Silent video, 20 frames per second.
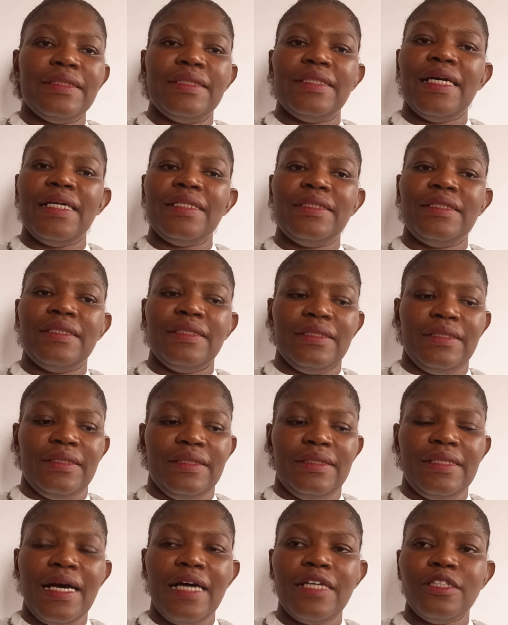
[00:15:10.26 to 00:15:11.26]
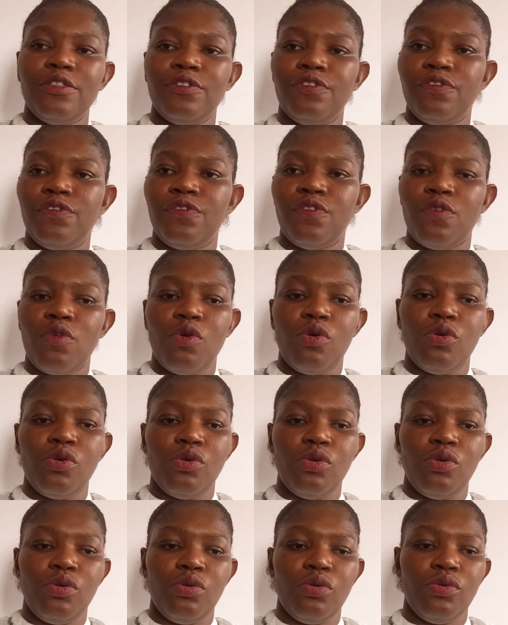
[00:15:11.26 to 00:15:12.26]
that is that
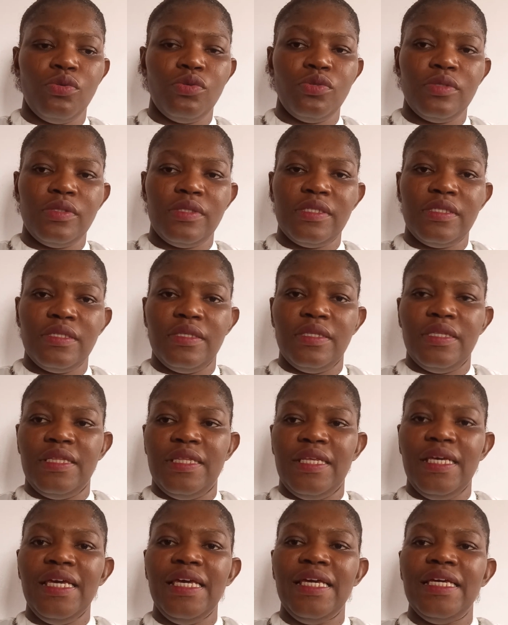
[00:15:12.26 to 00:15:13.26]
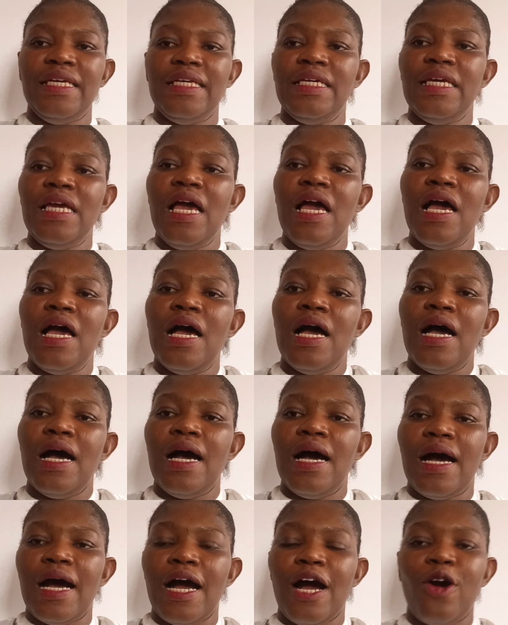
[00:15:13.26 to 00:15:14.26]
for today.
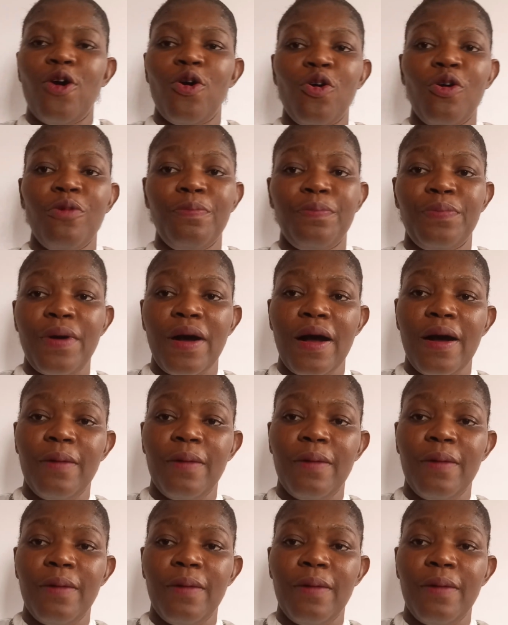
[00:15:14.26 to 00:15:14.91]
I hope